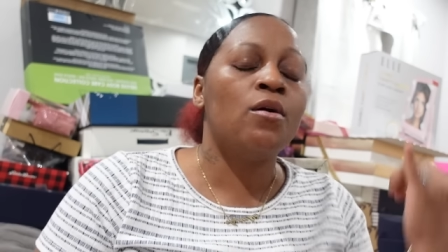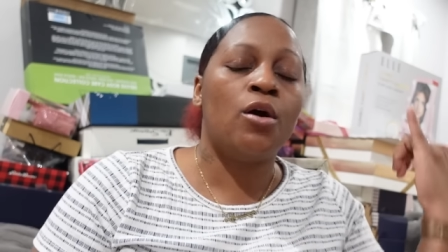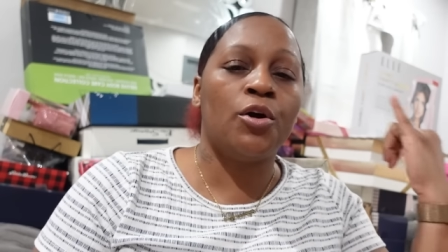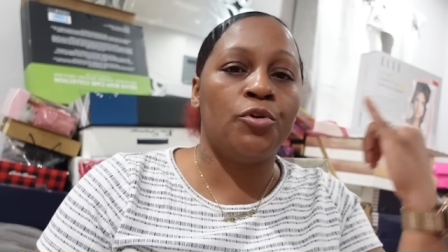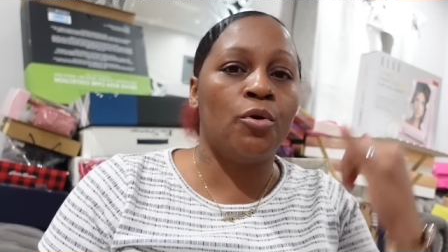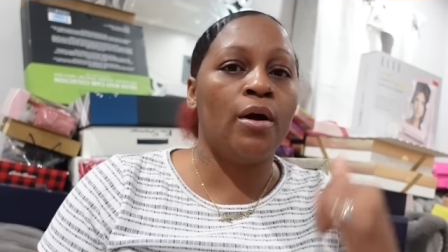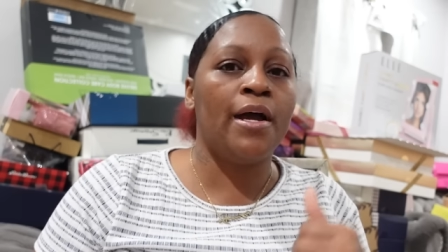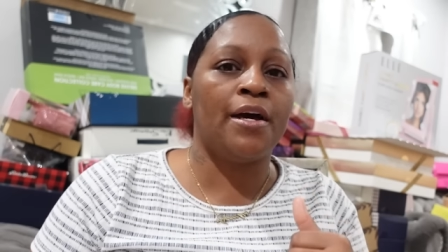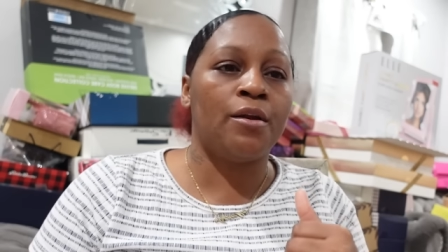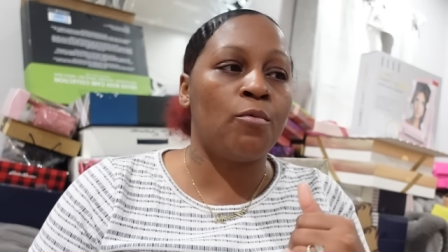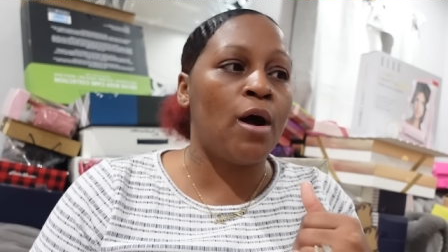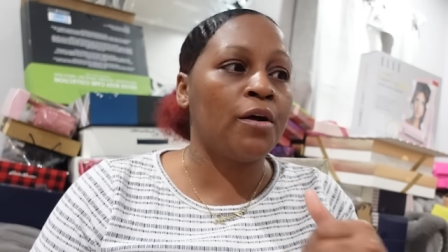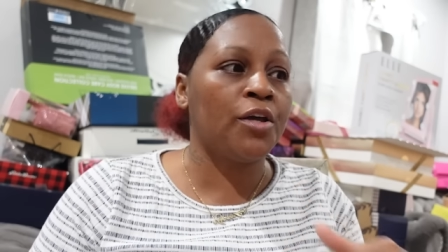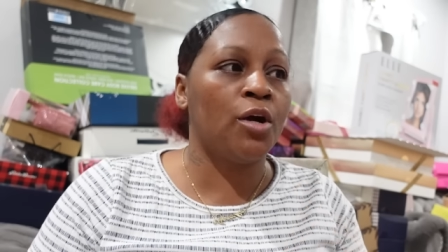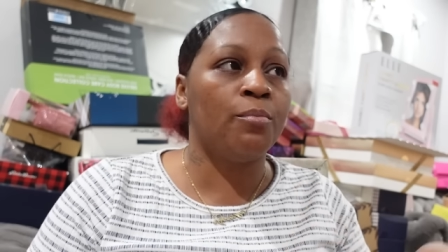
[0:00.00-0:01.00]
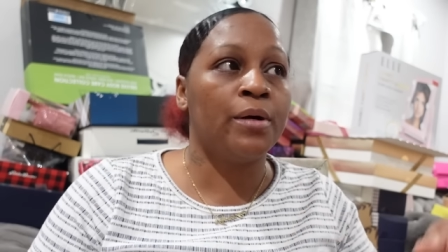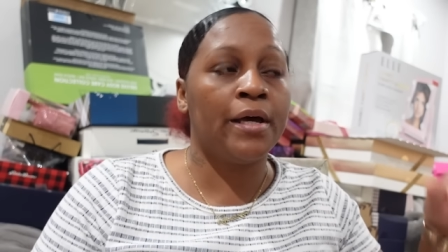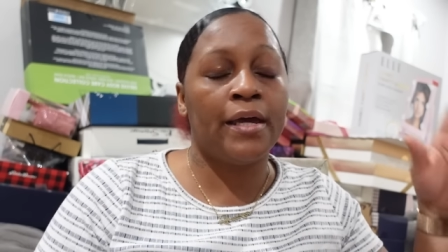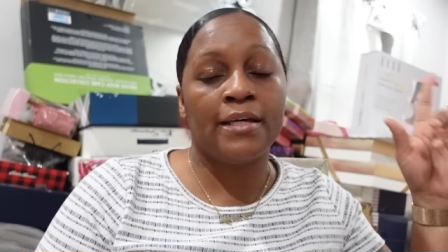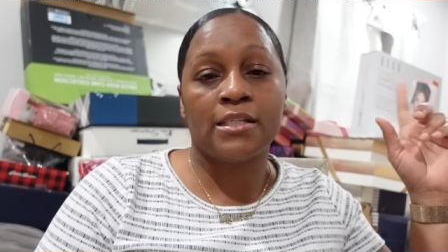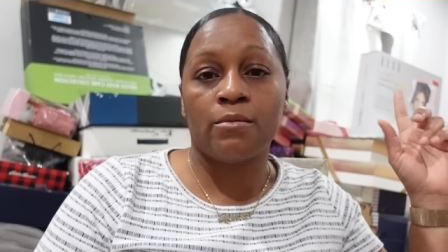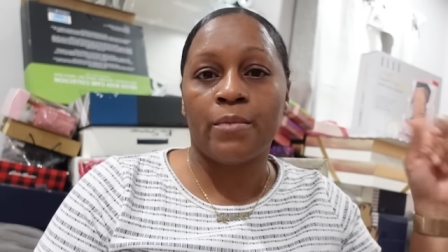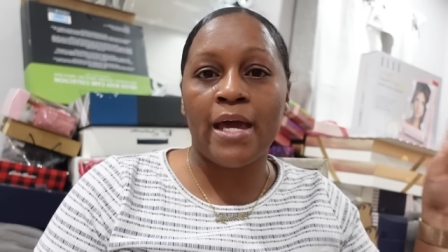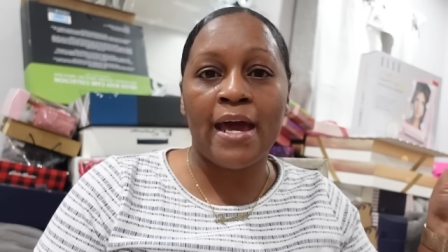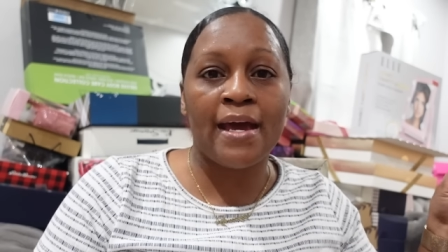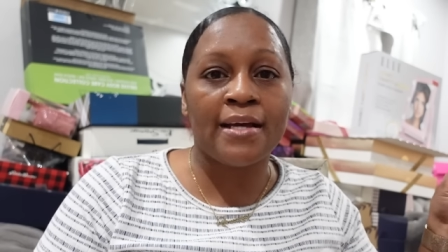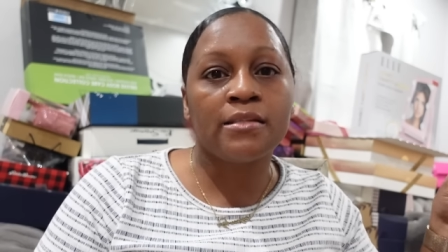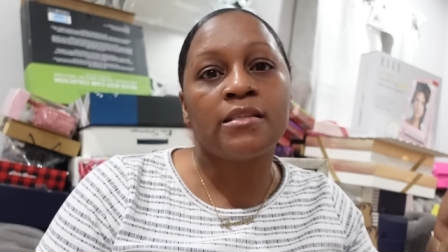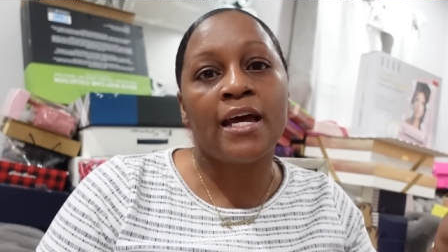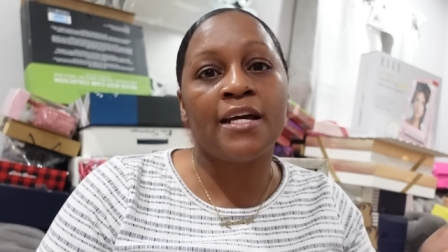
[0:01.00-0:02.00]
or you're going to have to walk your butt in some
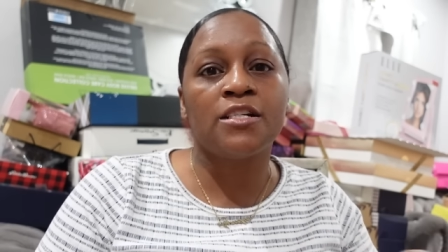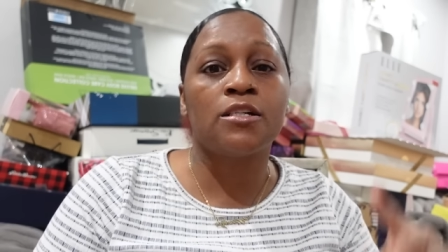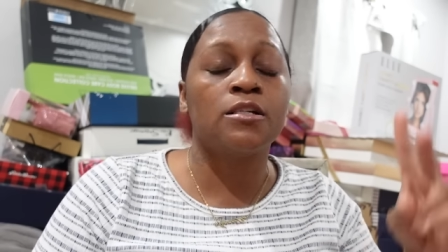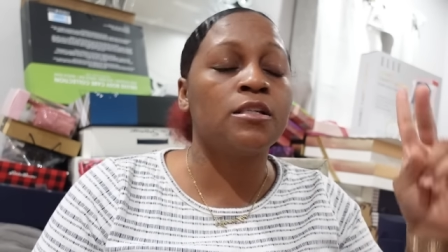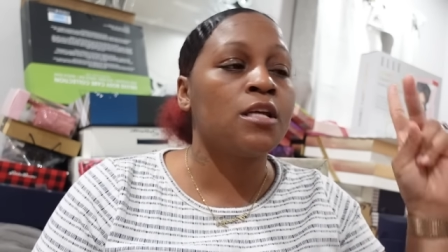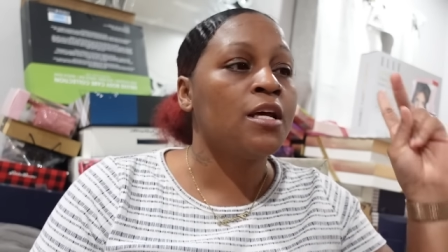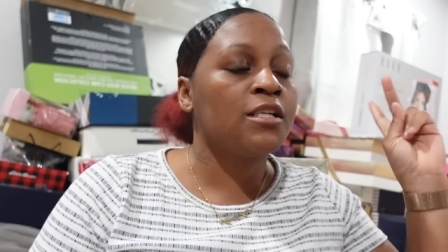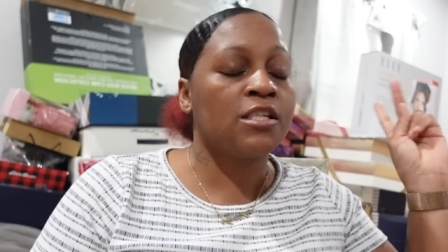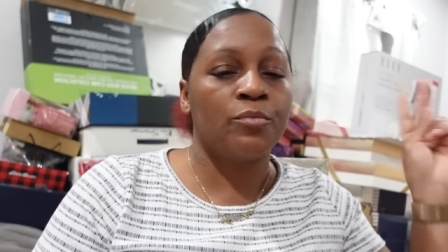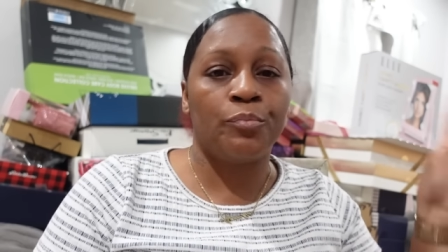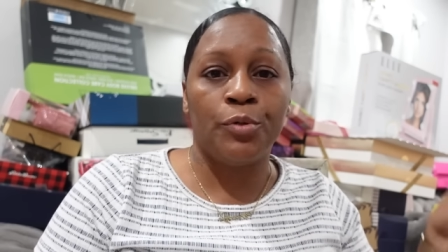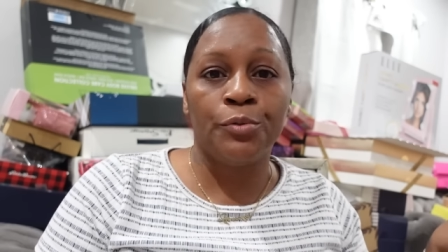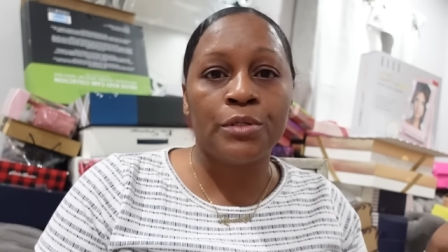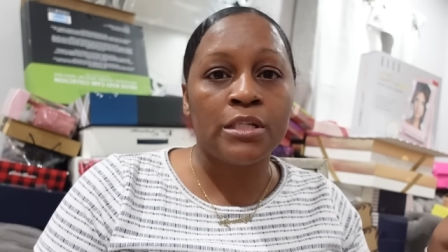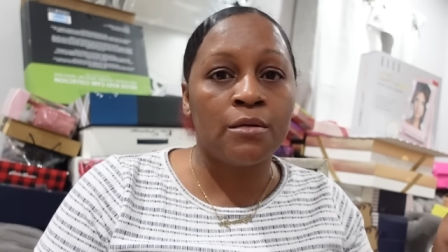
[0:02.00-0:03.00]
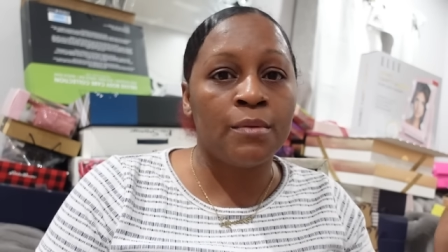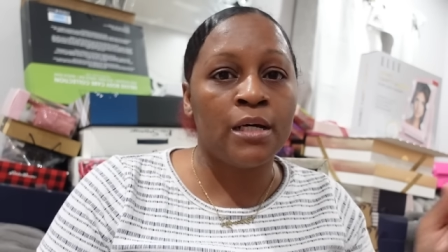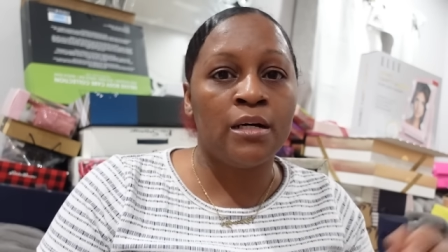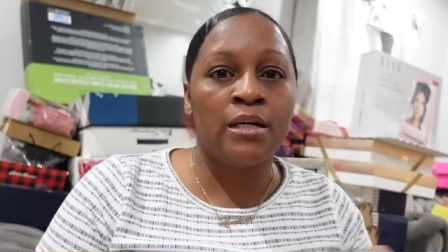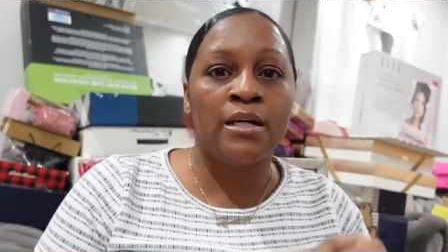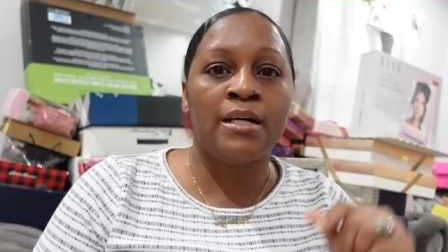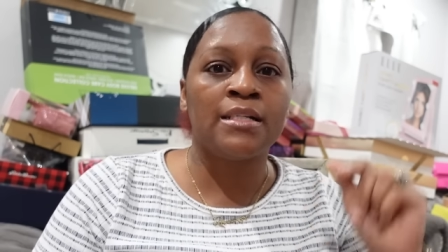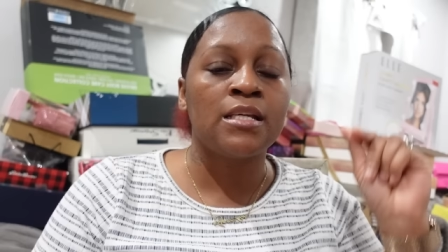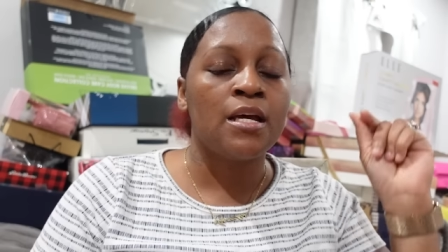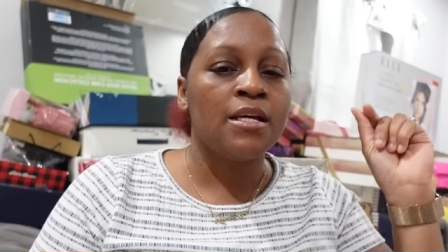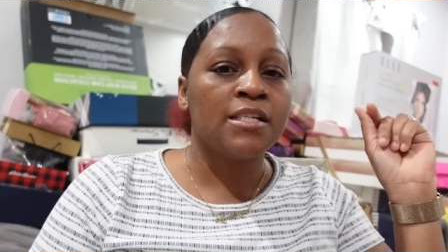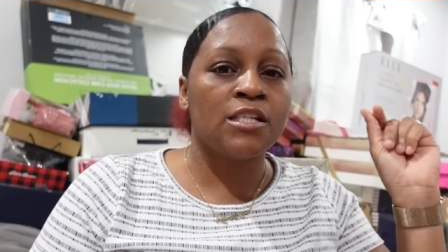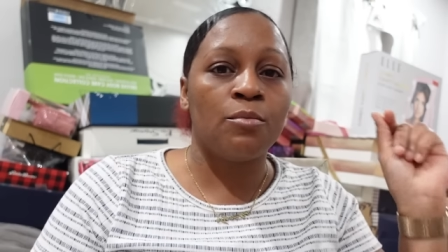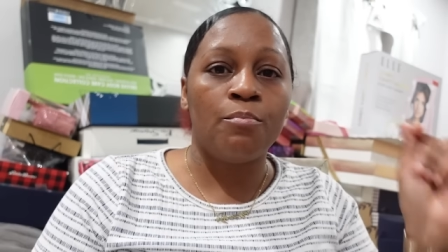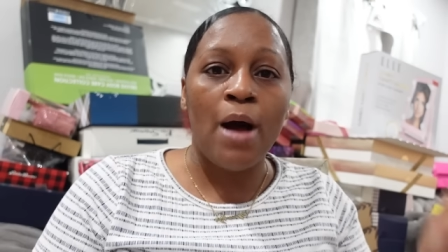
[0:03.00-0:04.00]
gas stations, some beauty salons,
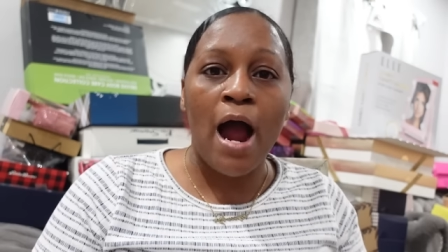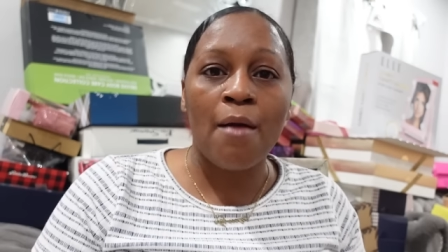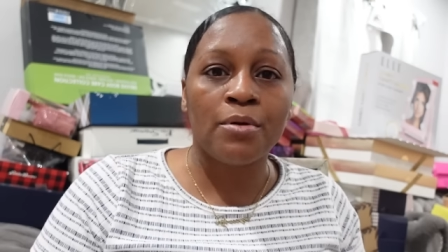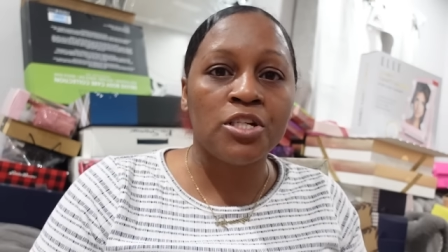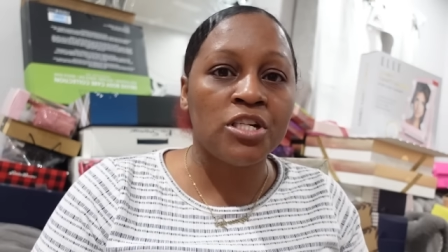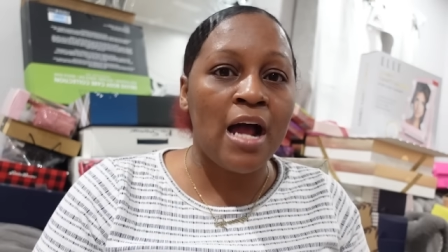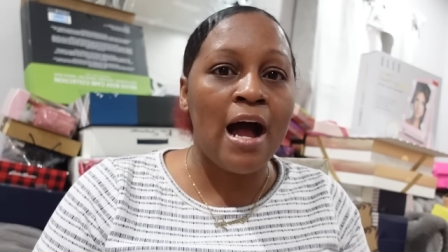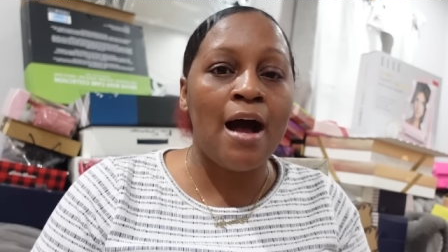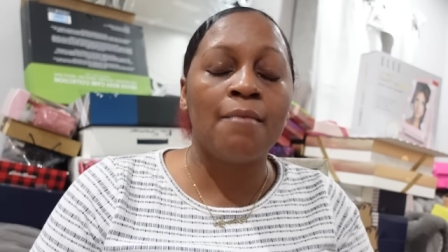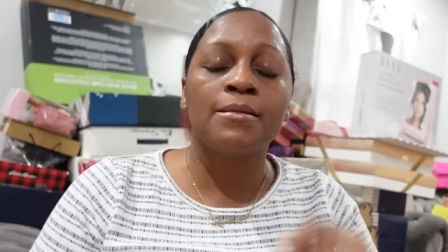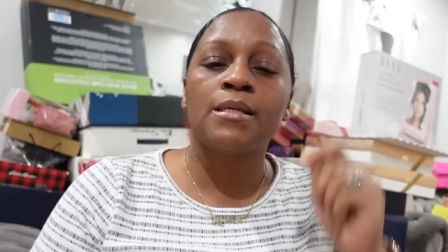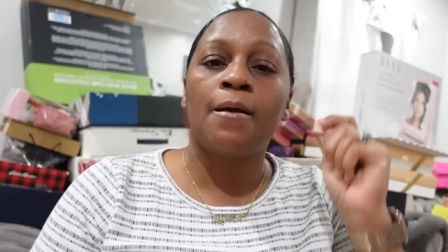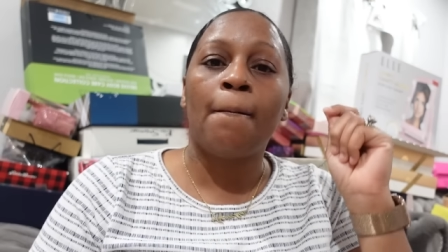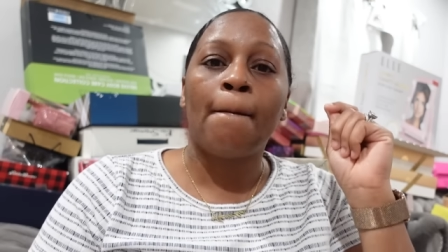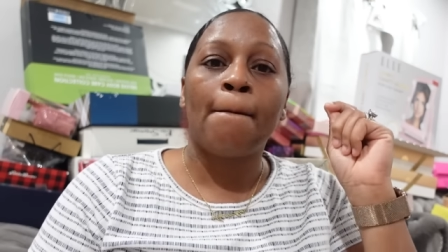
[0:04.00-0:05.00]
some barber shops,